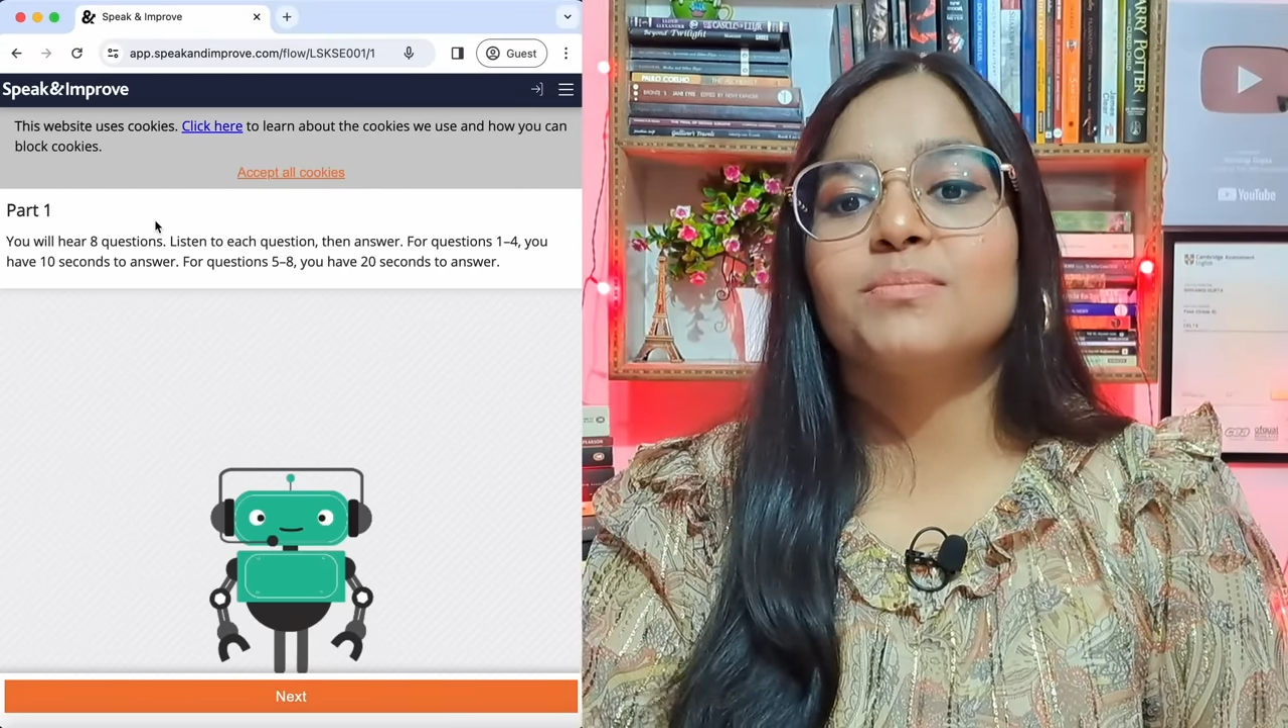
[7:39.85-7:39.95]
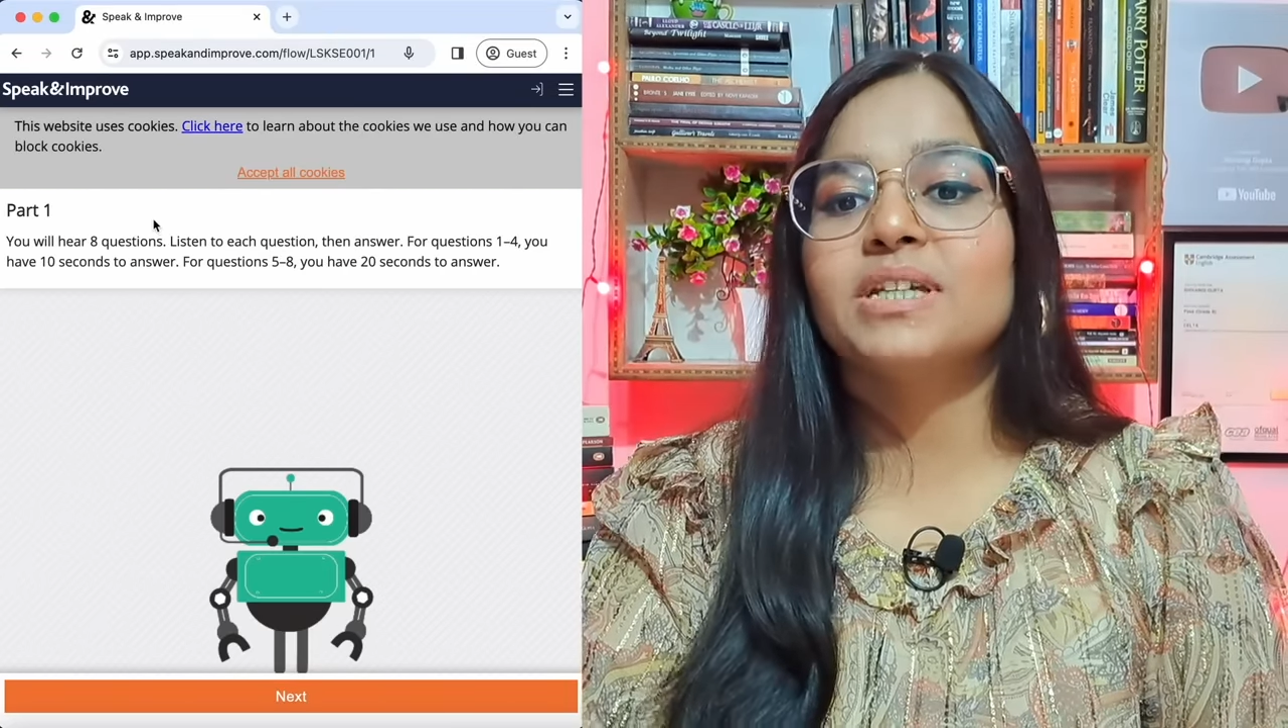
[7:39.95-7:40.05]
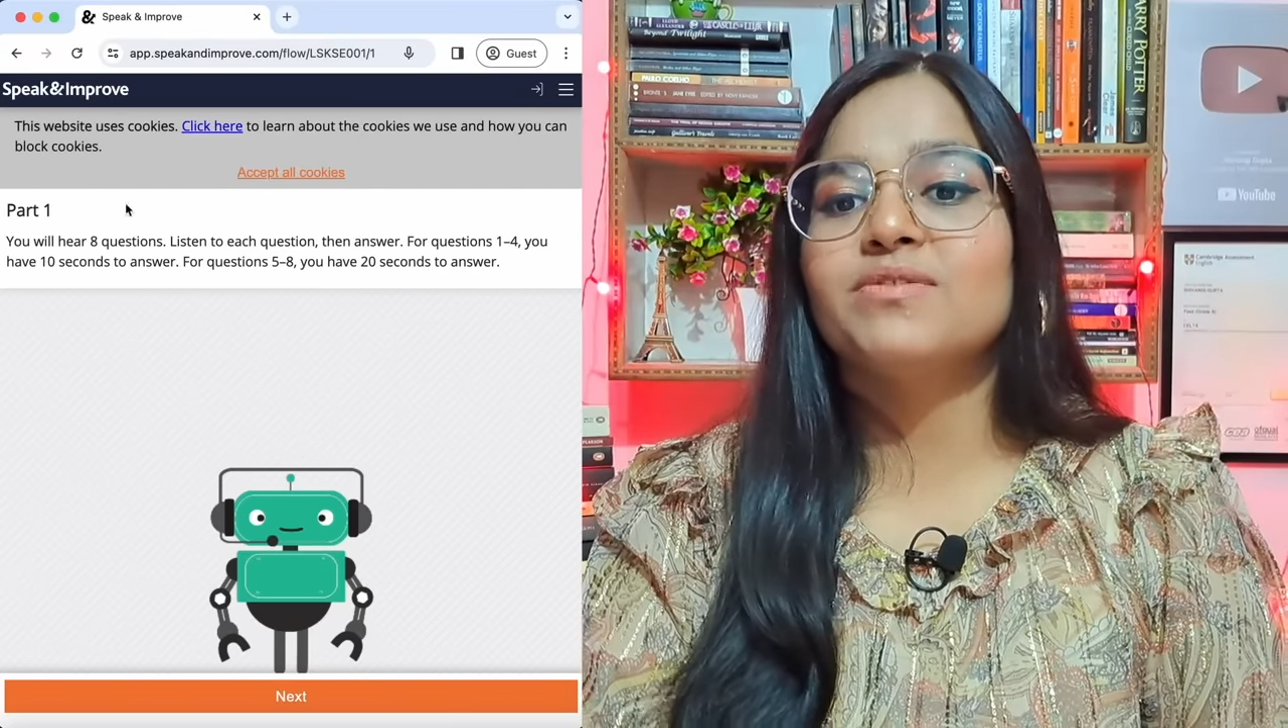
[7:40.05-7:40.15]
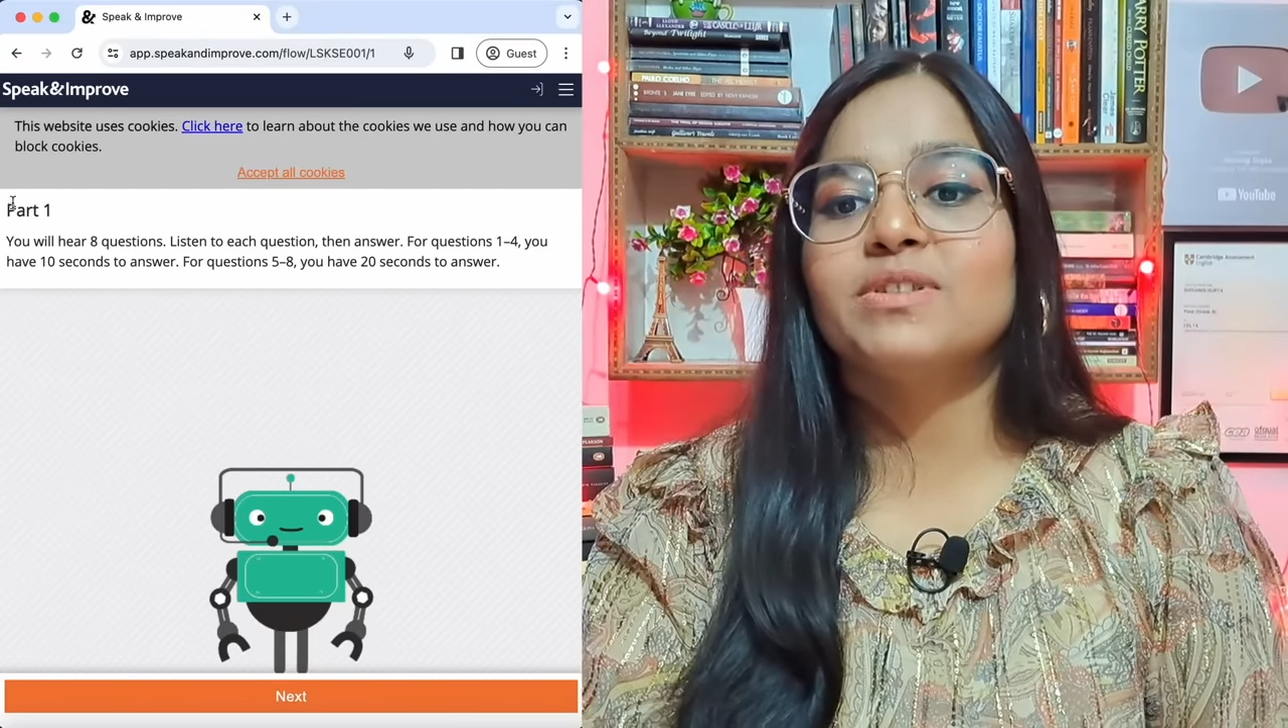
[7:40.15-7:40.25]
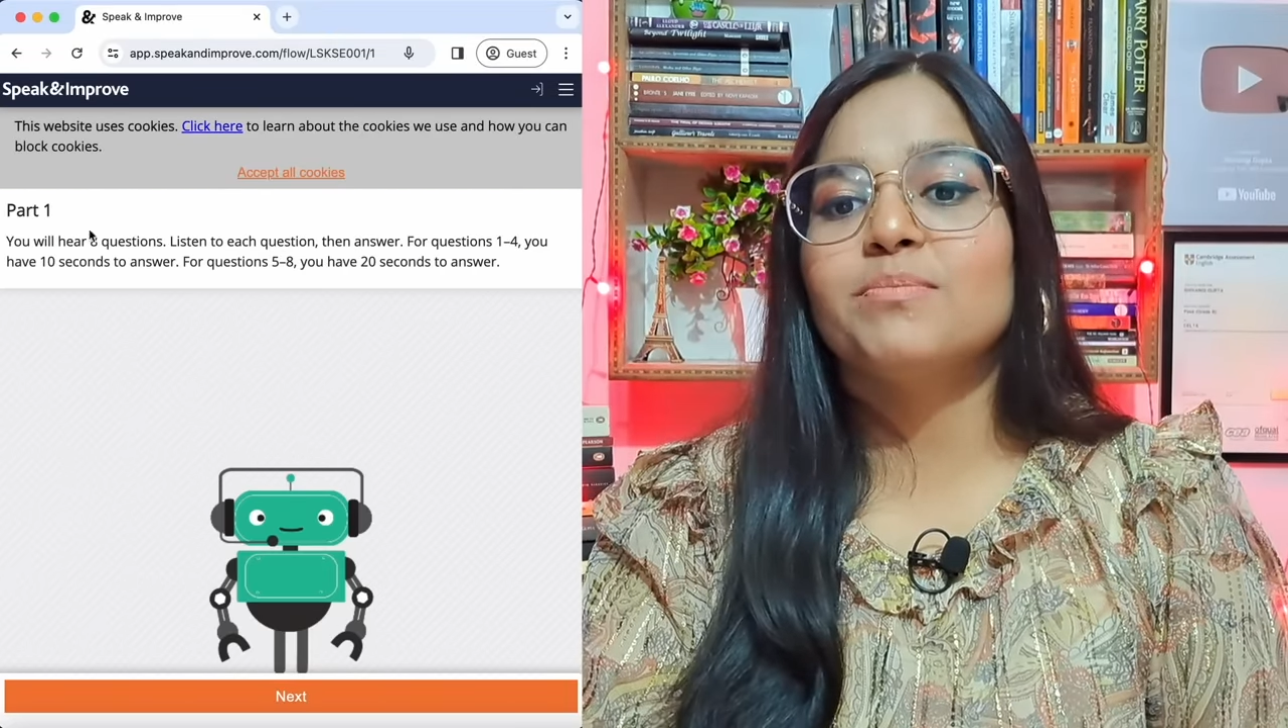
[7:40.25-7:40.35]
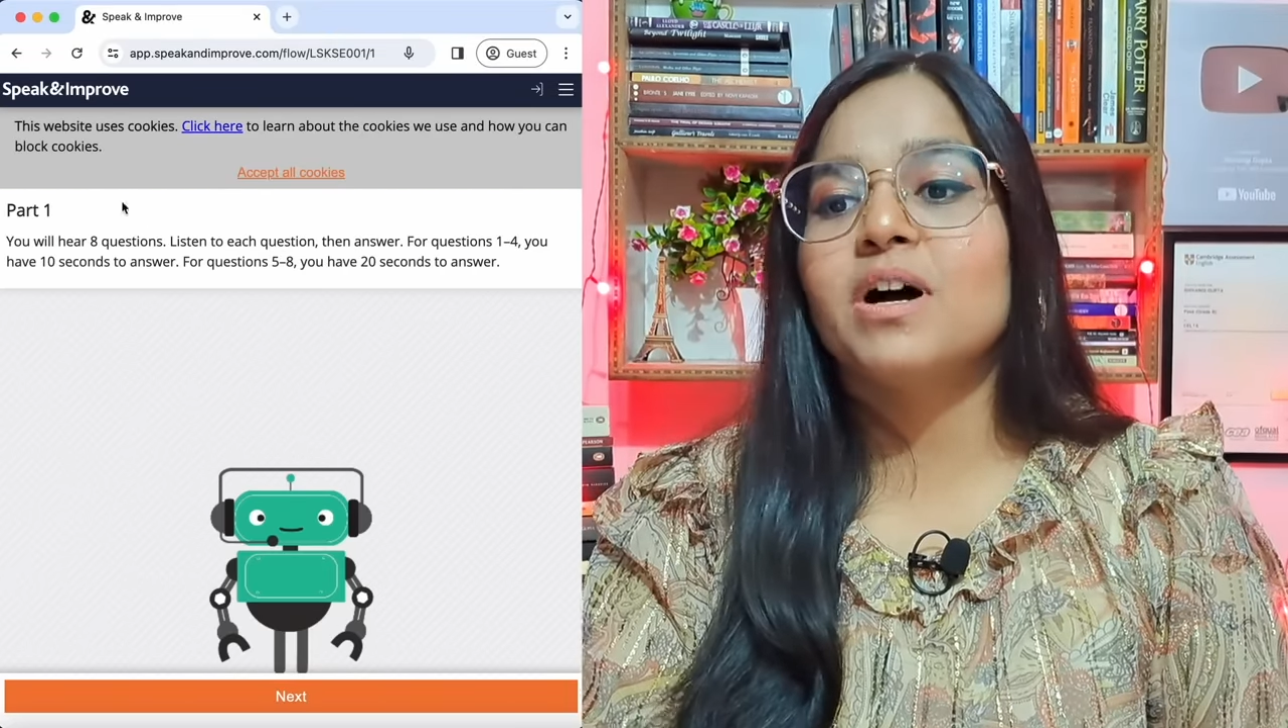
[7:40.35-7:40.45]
begin with